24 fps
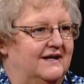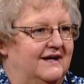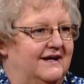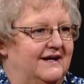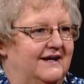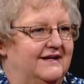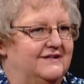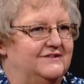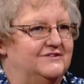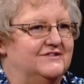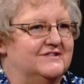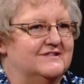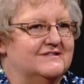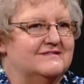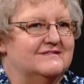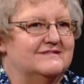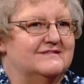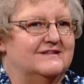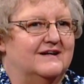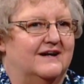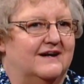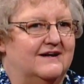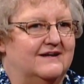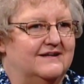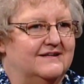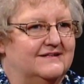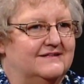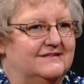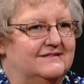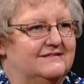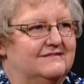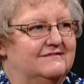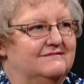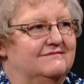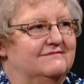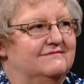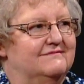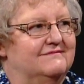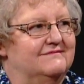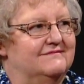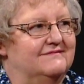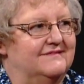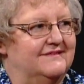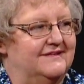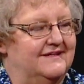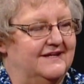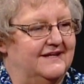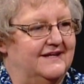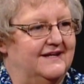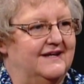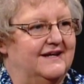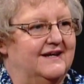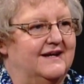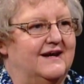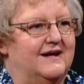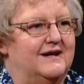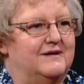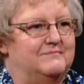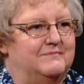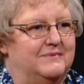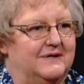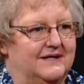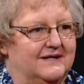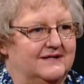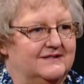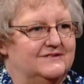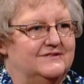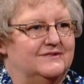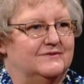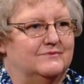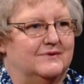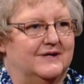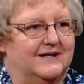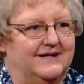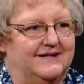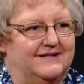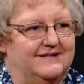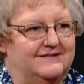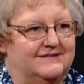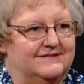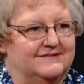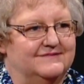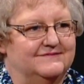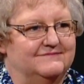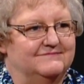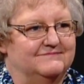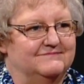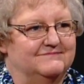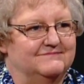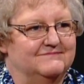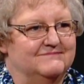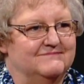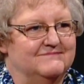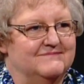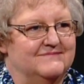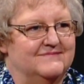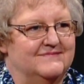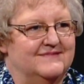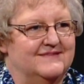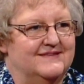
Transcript: I just started getting a bug to write mm.